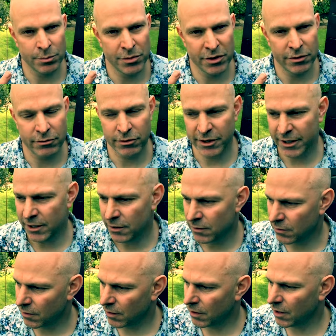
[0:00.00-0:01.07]
number three,
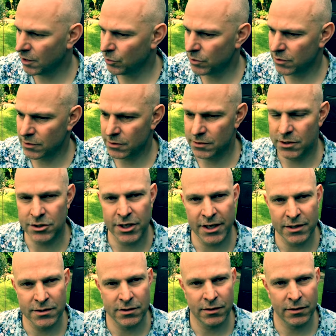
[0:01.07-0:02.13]
I would
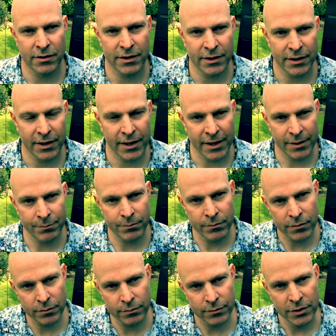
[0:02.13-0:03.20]
suggest that,
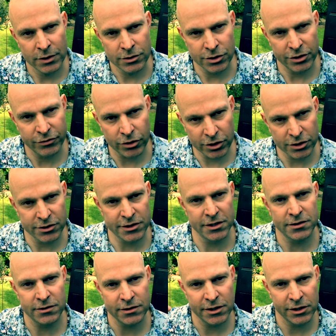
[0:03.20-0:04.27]
so you've got
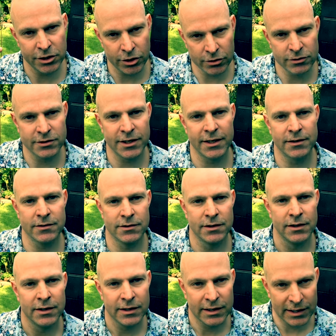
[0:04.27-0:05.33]
consistency, content,
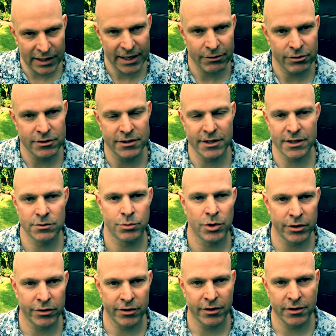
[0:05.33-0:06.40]
clarity is
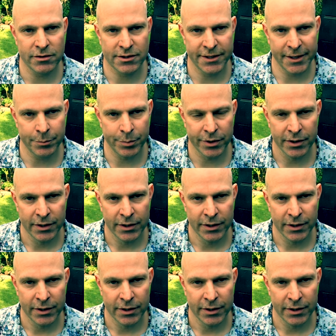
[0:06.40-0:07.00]
my third tip.